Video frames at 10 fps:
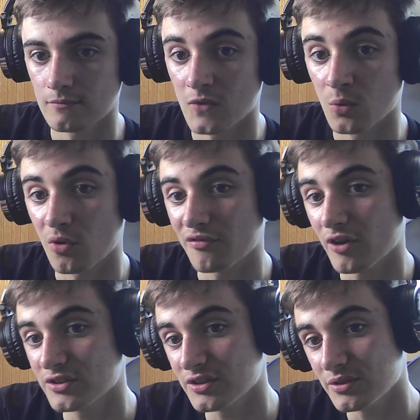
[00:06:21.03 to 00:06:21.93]
We've got
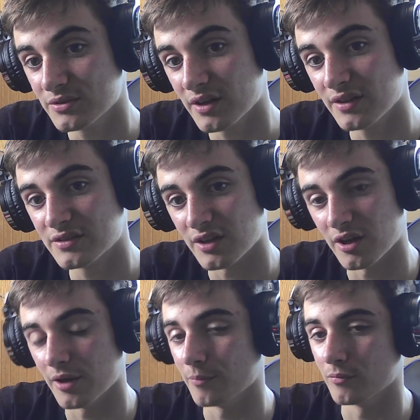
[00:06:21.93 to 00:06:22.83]
Fossa, who's nice.
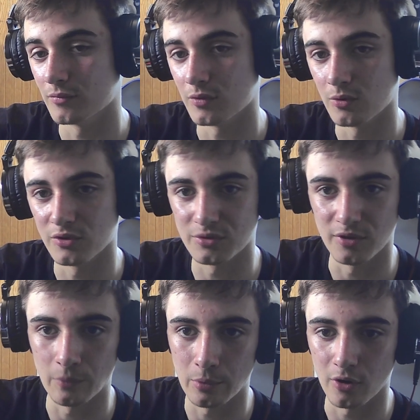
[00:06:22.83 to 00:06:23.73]
Also
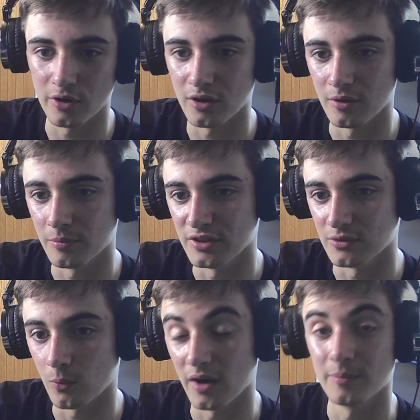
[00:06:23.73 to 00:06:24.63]
another blocker, but he's a
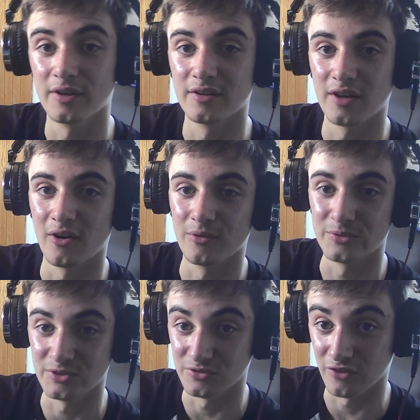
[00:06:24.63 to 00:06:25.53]
Whitebeard card,
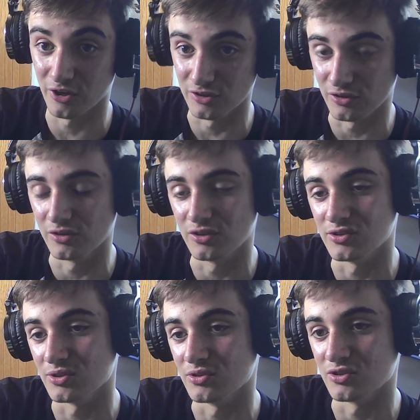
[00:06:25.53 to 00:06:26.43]
which is very good because
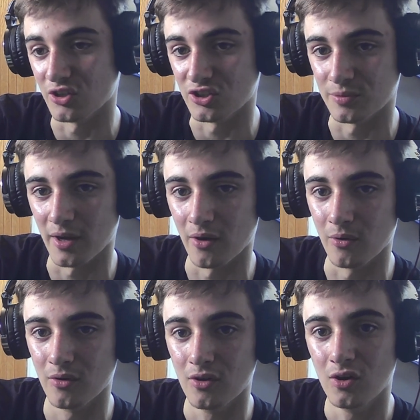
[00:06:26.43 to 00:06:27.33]
you can search him out
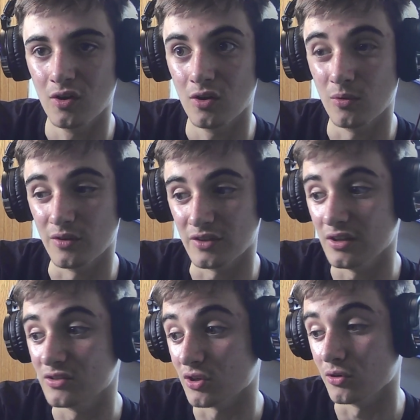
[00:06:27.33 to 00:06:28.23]
with
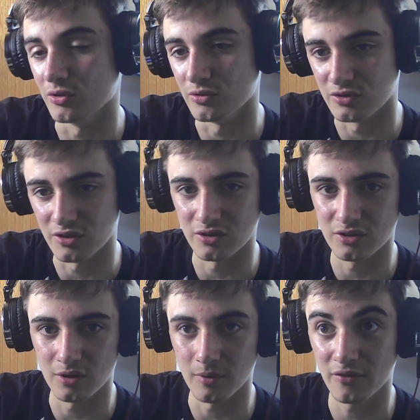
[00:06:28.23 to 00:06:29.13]
Ezo, who's going to
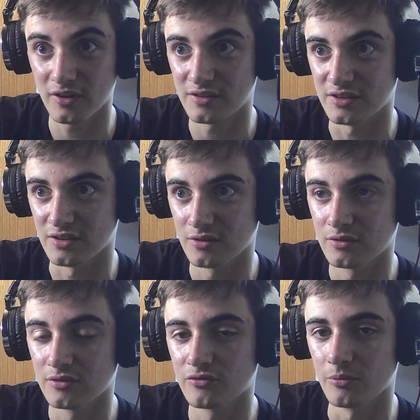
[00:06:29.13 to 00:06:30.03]
come... I think it's Ezo,
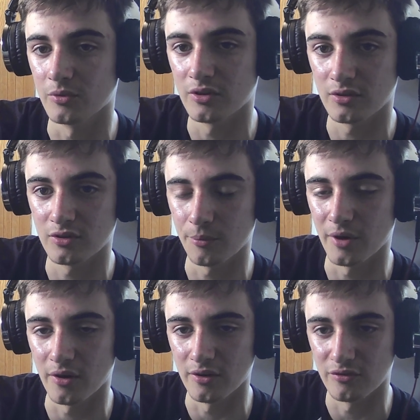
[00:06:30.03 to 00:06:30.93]
from coming
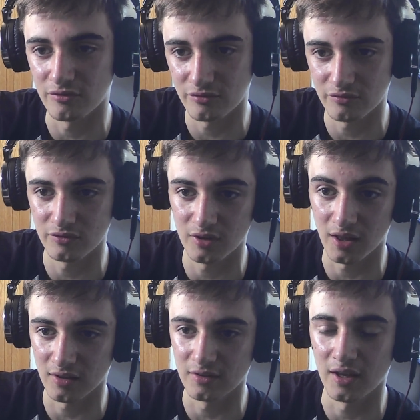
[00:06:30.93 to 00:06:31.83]
out in
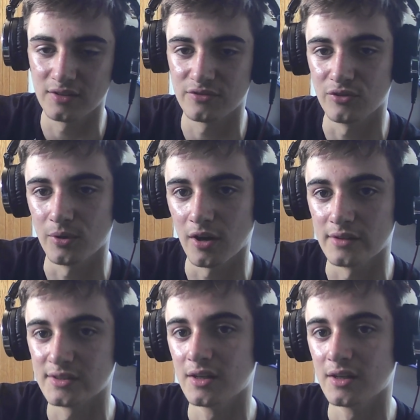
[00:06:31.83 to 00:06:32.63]
the next few cards.